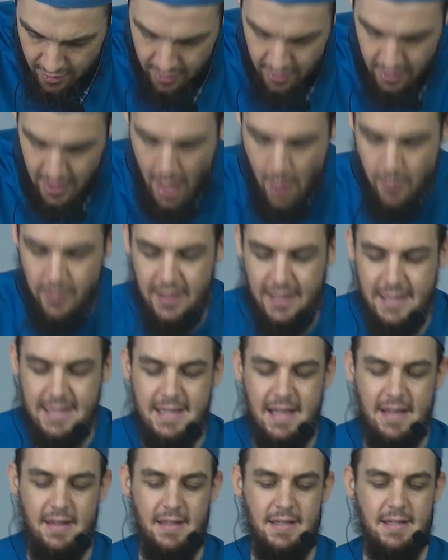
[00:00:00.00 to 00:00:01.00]
And we're going to
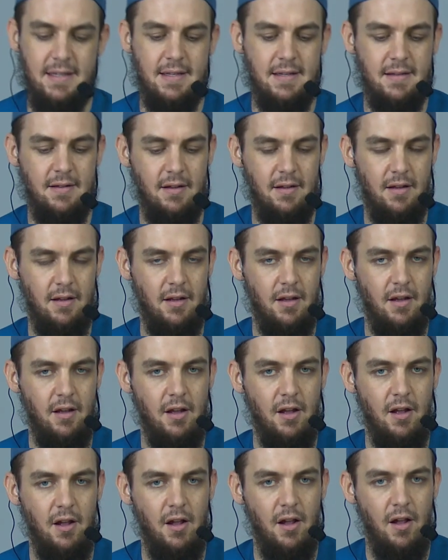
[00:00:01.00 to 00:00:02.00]
say this.
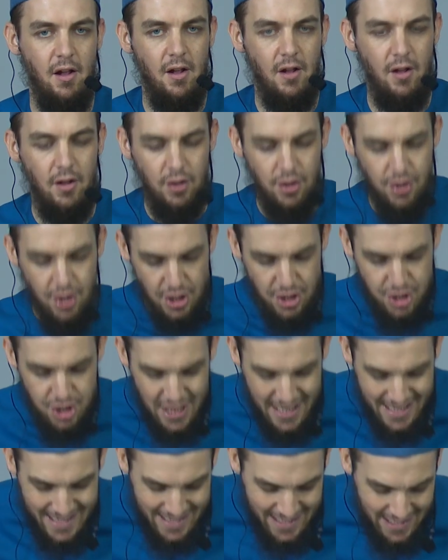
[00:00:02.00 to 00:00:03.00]
The
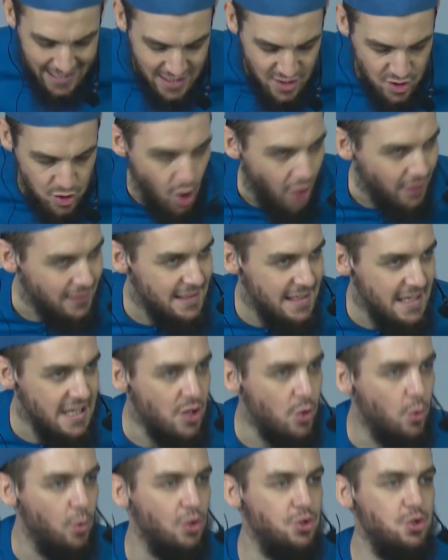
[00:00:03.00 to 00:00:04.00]
jinn is not
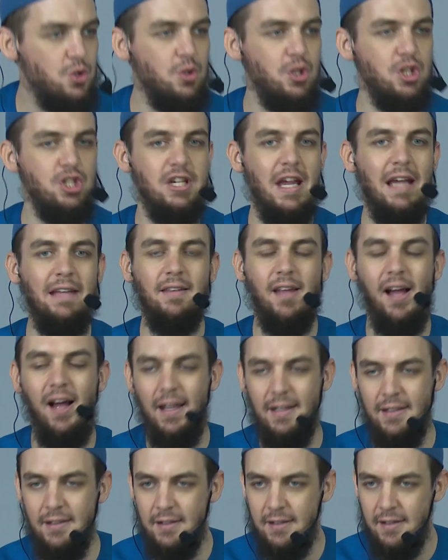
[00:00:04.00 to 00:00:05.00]
equal to the
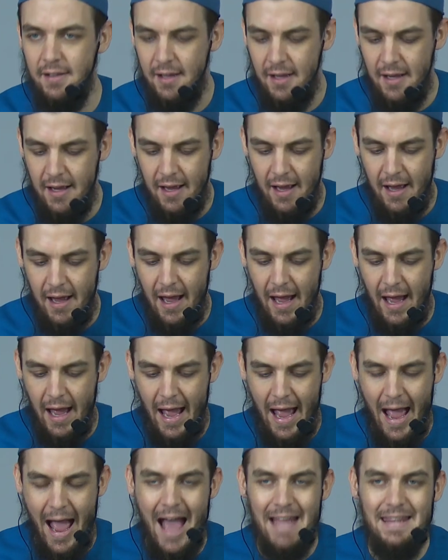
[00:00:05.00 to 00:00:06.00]
shaitan,
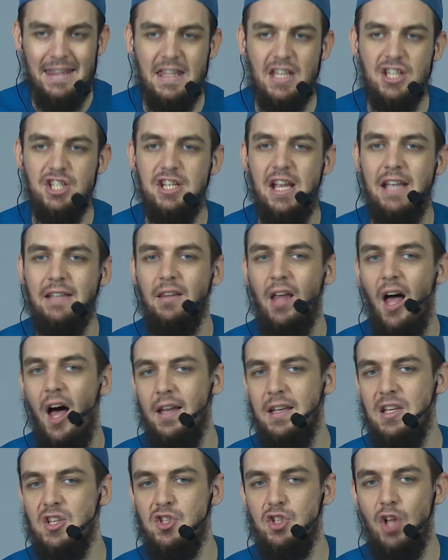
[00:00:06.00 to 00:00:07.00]
and the
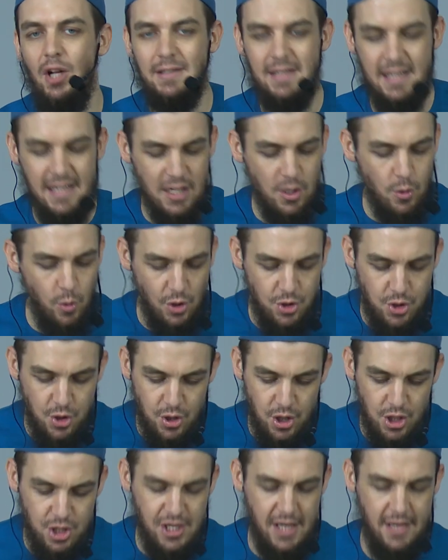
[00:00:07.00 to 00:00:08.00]
shaitan is not equal to
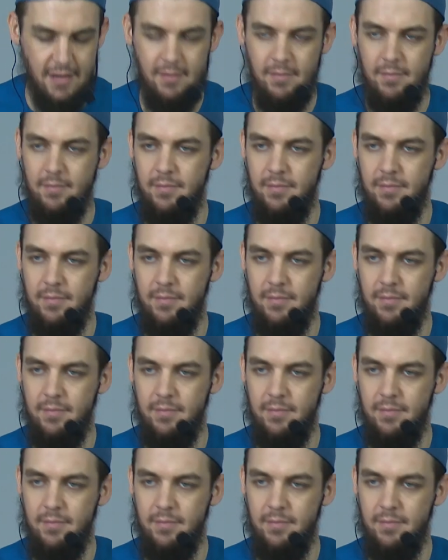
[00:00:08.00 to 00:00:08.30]
the jinn.